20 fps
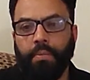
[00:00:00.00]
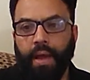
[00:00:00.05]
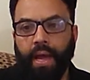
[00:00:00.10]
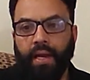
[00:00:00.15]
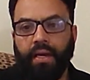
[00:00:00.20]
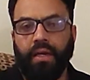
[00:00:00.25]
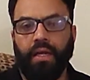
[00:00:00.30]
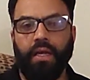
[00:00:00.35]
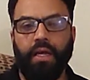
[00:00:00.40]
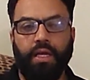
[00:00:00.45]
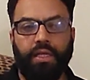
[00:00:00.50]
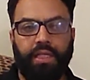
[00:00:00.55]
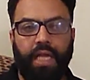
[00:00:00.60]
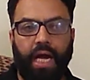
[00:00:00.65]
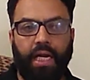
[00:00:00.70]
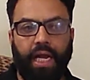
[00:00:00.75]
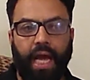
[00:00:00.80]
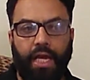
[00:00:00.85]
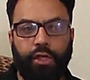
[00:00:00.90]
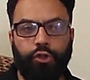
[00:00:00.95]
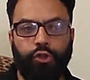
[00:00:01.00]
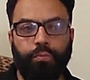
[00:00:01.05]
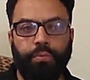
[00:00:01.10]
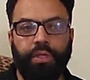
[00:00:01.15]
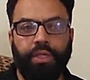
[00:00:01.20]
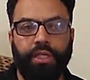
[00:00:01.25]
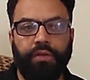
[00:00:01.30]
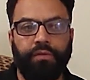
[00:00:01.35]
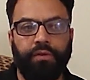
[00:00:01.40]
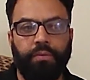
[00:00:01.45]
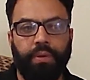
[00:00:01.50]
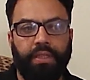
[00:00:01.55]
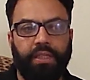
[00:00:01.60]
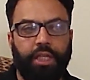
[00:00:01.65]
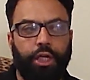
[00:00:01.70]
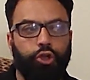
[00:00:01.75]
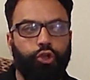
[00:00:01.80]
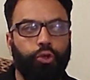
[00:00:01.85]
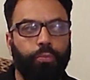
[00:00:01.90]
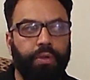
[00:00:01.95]
man. That has to be given by,
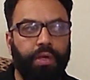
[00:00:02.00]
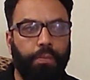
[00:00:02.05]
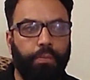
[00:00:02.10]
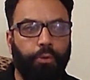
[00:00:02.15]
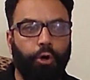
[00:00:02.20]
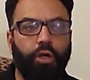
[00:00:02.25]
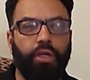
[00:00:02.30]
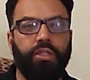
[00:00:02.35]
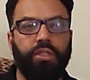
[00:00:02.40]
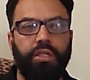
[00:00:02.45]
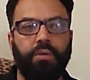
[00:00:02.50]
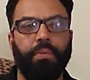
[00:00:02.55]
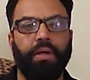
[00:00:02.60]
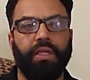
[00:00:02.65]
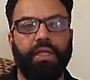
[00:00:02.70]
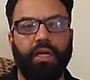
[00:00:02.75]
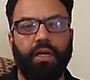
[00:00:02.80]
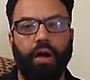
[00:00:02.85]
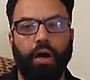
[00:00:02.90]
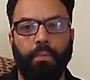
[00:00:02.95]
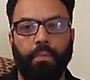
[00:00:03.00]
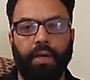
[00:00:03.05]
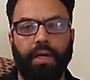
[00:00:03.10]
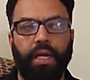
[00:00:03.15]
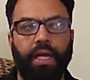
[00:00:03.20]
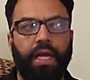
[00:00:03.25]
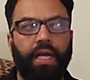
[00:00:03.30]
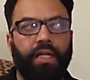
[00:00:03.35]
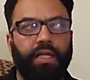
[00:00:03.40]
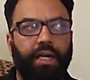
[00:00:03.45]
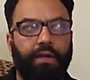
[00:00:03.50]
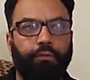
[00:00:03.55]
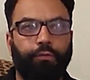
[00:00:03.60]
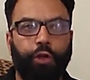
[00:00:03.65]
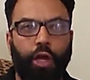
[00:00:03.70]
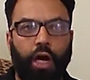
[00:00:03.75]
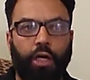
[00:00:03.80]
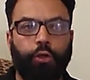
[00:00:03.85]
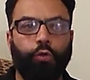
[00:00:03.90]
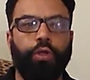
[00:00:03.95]
there should be a policy by the government that
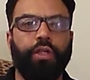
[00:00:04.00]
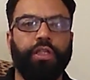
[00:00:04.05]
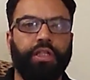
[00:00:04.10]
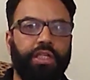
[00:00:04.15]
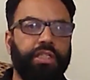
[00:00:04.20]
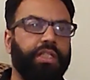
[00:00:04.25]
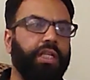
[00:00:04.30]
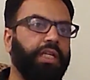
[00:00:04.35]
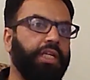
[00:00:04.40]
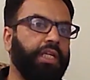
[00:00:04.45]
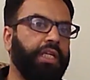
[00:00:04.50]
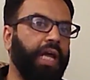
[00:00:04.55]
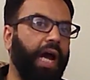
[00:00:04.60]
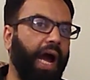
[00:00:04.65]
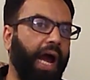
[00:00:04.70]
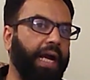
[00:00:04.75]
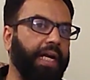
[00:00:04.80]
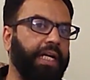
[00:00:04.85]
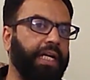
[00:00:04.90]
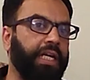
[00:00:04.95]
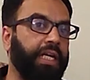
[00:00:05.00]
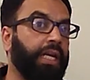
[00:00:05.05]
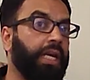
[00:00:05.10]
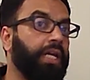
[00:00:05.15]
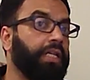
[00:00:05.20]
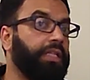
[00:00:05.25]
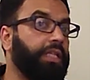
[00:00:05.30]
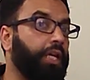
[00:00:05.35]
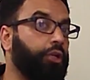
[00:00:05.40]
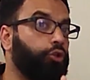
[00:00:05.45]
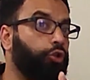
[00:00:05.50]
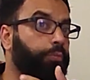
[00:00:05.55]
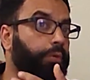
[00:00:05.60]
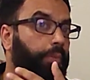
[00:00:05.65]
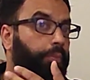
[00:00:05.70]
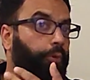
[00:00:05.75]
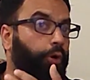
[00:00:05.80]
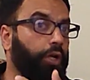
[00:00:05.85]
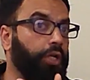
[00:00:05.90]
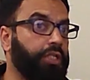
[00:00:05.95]
we are doing this thing in the IT. There should be a
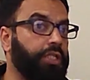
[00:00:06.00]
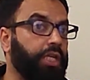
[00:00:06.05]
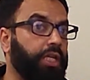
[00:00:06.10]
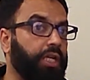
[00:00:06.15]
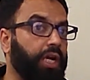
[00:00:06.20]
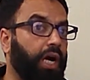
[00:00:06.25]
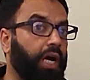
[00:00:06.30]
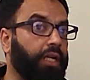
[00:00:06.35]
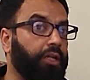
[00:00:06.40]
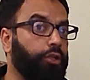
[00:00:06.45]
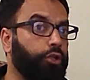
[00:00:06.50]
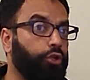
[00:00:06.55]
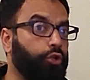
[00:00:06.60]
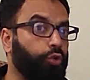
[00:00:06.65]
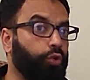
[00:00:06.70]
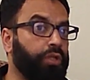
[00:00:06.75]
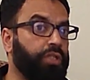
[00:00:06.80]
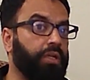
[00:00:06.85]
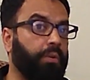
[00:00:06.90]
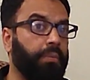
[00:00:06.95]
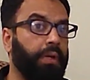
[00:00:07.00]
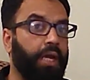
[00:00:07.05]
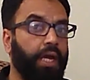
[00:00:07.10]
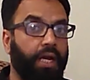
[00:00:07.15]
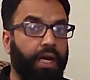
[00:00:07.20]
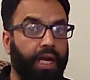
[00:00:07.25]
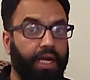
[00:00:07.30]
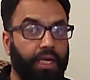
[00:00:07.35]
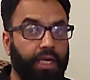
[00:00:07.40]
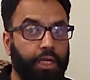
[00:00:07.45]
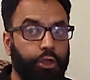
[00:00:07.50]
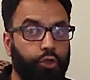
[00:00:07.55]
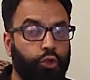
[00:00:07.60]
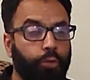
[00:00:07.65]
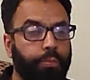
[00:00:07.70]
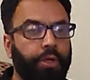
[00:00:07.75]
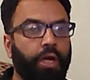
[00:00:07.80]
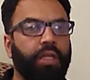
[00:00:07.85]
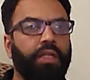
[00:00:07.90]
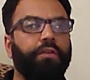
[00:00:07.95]
policy regarding the tourism. Like, it
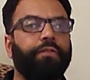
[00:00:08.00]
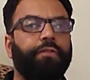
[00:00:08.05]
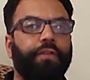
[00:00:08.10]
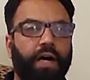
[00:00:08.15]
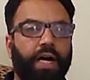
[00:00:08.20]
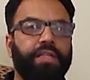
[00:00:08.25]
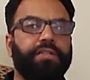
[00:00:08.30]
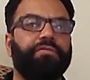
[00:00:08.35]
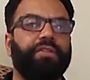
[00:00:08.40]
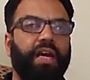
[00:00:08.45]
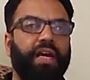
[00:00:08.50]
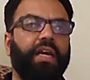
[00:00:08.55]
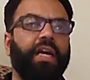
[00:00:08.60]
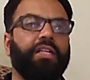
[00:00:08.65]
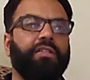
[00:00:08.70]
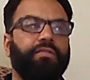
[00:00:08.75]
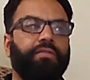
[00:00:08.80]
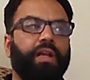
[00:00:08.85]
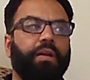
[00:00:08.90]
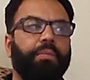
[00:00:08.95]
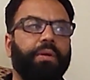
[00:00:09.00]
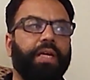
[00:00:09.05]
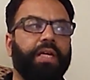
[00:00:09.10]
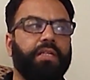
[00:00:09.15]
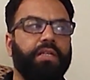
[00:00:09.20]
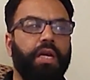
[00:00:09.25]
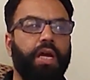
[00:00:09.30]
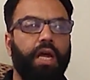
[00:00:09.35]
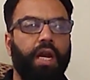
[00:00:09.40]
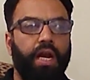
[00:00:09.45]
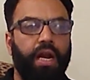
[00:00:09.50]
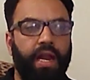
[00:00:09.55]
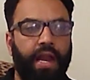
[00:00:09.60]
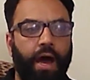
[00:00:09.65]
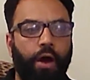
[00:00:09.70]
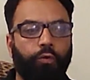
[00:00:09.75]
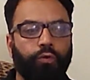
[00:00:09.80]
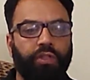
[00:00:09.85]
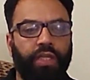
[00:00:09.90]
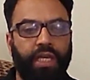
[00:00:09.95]
should be on the fast track as well, because
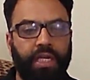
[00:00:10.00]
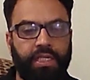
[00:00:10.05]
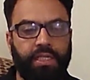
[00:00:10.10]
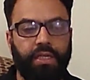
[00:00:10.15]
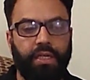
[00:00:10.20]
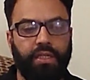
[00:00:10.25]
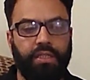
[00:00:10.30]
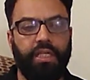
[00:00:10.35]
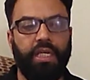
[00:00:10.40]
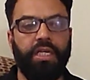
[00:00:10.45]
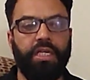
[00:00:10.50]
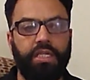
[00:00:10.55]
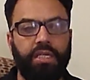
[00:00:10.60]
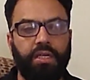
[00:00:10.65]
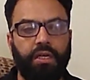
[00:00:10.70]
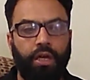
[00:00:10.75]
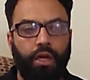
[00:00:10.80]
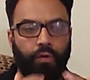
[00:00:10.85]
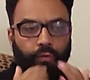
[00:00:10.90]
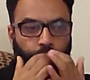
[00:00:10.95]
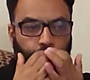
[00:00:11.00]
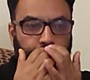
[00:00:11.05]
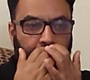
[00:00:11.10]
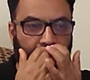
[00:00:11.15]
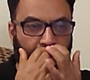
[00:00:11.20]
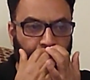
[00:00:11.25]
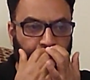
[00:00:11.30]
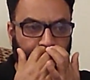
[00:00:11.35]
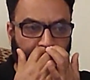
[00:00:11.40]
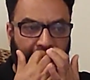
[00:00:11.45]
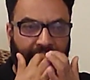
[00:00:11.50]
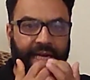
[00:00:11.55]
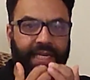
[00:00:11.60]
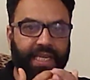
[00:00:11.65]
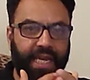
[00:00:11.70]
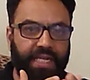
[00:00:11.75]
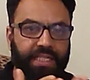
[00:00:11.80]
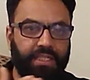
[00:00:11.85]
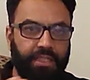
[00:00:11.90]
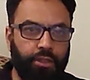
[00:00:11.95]
now things are changing. We have to
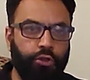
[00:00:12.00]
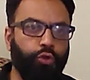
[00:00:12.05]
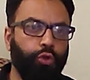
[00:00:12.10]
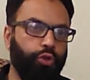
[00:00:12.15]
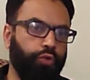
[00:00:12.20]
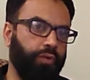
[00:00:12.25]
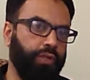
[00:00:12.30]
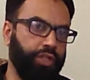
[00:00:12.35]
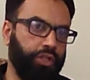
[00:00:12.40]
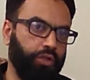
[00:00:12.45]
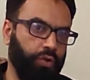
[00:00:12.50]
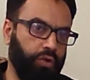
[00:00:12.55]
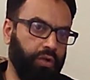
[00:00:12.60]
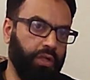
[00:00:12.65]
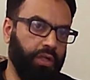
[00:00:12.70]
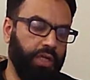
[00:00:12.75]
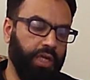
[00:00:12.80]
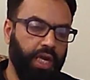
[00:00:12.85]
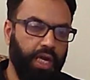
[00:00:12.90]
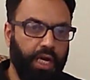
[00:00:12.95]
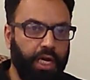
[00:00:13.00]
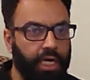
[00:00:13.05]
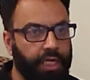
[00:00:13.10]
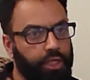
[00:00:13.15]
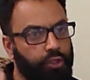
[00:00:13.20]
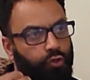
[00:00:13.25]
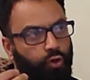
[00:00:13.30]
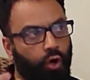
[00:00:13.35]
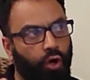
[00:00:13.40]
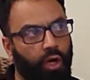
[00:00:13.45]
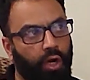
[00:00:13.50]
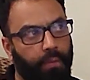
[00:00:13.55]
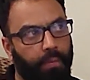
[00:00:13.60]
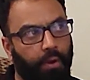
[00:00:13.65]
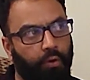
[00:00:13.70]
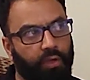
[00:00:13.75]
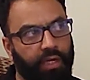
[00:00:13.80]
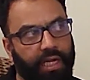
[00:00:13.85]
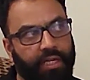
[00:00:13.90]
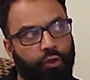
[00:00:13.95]
encash this situation only. It is all
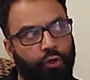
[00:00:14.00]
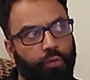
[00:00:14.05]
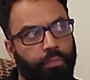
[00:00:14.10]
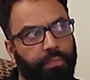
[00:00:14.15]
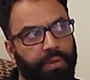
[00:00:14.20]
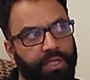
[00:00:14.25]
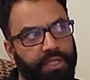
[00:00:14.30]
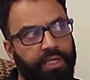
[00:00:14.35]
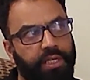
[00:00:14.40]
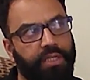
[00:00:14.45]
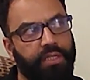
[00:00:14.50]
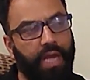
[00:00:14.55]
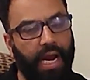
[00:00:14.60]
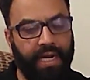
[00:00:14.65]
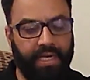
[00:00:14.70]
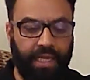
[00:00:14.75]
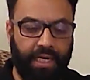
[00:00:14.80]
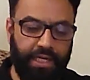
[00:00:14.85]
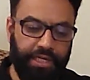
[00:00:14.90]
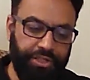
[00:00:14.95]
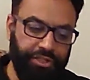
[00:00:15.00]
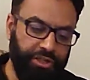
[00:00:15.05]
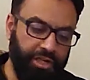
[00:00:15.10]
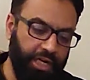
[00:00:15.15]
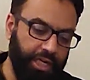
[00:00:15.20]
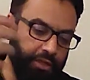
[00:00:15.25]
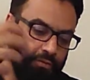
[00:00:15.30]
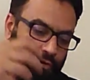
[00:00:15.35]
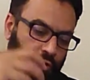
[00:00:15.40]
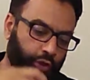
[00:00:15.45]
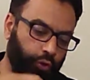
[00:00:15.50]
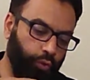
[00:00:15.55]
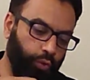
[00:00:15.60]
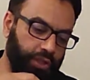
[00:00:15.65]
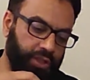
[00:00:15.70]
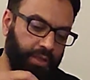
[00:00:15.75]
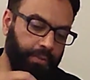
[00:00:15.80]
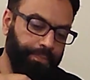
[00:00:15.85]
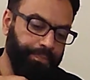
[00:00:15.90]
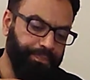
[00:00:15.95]
about, like, business, and then it's related with
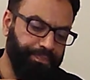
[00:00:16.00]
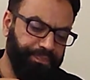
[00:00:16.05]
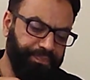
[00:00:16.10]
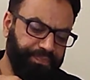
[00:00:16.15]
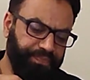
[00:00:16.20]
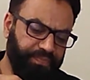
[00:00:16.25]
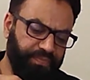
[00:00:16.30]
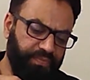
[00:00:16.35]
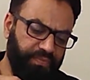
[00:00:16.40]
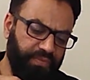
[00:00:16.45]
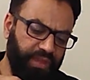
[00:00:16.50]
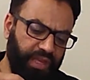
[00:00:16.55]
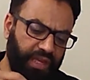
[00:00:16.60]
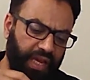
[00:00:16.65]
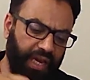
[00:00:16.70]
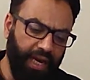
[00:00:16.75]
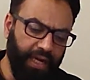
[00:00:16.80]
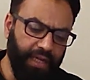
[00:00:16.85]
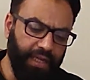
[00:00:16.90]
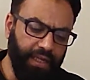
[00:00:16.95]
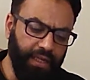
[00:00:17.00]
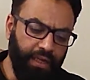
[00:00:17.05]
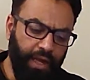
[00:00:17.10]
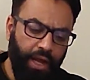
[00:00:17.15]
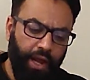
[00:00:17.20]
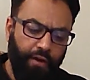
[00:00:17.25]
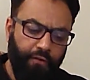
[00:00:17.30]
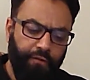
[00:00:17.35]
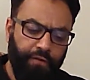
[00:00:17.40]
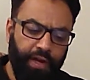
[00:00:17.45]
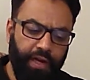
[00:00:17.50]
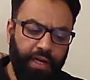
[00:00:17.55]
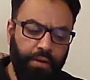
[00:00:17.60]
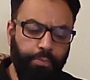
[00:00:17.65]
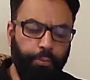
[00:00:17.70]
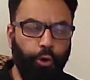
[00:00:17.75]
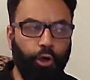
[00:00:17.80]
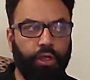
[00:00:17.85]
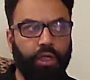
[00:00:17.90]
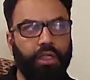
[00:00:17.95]
tourism. And then very
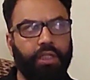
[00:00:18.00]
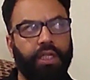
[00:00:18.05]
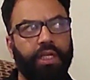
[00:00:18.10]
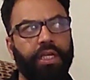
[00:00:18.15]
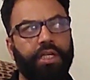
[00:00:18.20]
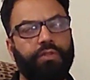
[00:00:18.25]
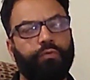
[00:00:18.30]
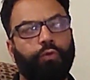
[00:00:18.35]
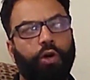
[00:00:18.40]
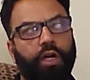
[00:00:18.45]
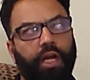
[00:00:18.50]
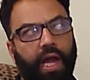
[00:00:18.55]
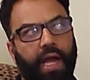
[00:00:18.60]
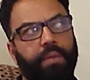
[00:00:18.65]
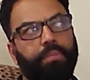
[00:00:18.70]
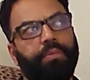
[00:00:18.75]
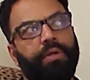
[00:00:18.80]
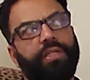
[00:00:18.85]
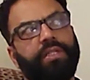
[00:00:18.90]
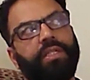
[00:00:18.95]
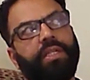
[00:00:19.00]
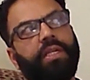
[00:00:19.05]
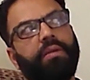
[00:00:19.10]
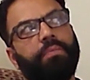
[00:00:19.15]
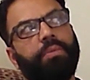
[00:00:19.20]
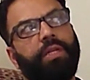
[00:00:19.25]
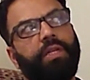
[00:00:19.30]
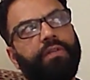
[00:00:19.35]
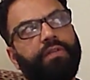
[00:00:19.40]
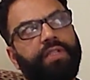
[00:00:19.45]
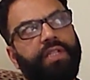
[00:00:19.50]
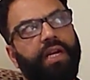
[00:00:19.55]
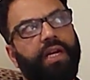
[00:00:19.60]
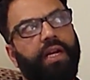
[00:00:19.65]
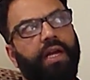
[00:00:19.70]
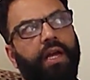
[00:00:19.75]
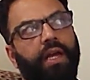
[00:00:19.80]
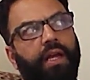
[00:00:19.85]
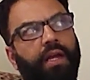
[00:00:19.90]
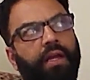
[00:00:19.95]
important thing is, what I personally believe is that
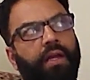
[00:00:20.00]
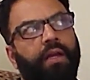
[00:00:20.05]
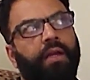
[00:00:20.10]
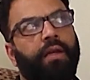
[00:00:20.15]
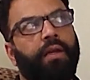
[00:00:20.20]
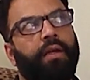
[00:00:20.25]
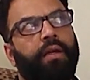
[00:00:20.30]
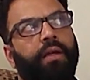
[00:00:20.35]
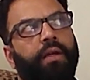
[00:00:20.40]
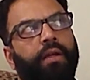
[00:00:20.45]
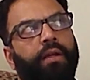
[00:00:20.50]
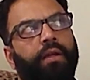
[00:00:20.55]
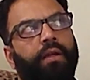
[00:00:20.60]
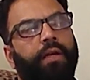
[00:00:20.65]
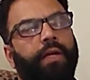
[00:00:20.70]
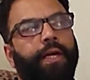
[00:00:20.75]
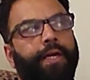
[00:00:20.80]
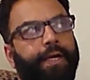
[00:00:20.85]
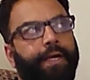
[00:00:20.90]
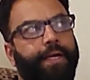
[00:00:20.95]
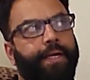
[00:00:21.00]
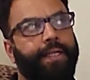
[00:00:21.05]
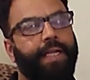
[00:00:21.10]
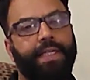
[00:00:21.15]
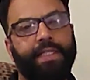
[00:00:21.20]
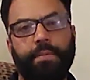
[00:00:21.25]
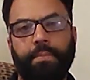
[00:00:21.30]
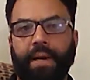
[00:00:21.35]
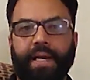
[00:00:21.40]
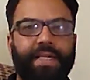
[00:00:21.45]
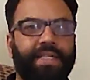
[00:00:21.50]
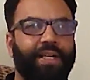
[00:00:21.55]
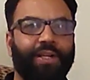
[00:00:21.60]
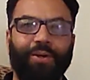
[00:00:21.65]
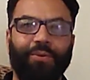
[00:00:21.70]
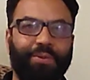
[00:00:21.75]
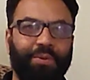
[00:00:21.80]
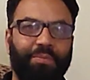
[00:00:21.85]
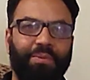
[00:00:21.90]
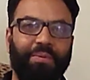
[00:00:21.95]
that's the mindset
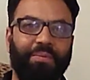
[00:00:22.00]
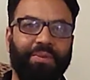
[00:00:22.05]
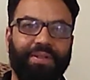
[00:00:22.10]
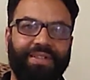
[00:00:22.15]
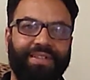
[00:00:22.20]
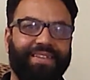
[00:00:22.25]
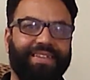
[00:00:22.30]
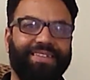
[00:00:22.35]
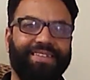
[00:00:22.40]
of the people